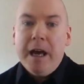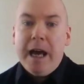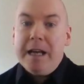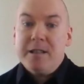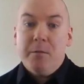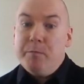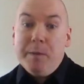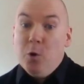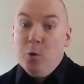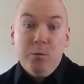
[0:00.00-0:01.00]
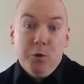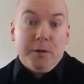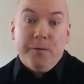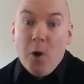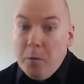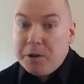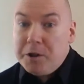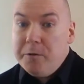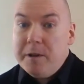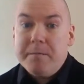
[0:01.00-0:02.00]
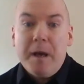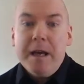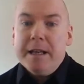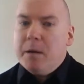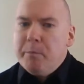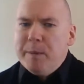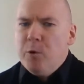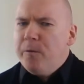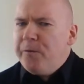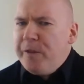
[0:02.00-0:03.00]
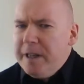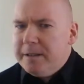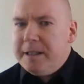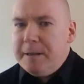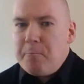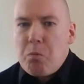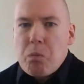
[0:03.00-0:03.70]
And some people looked forward to it. Some people feared it.